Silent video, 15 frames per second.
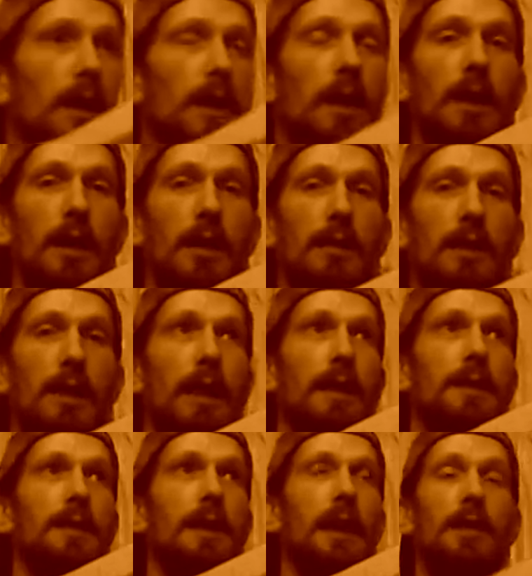and get into
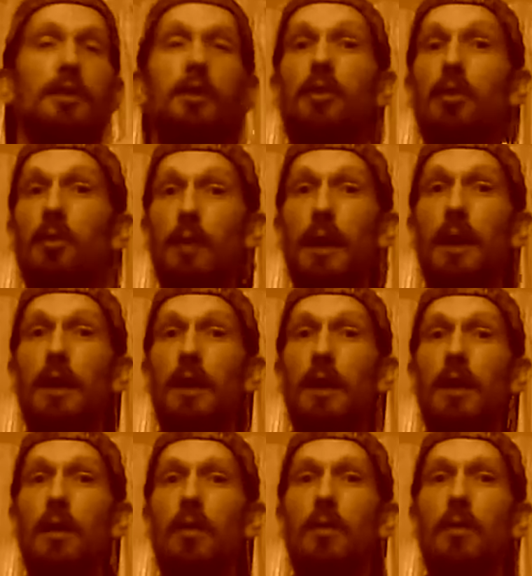that stance, you're ready to
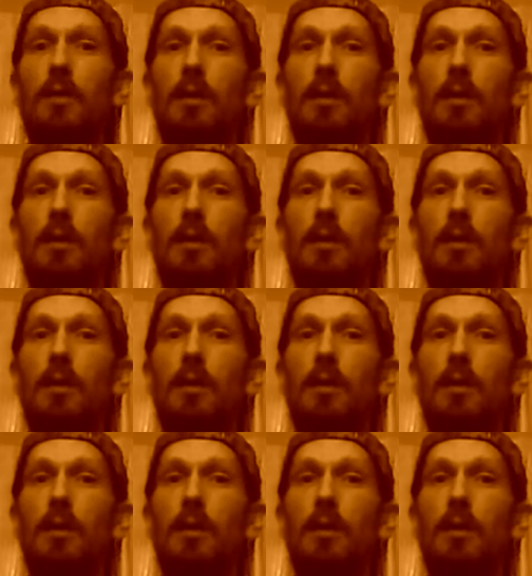go.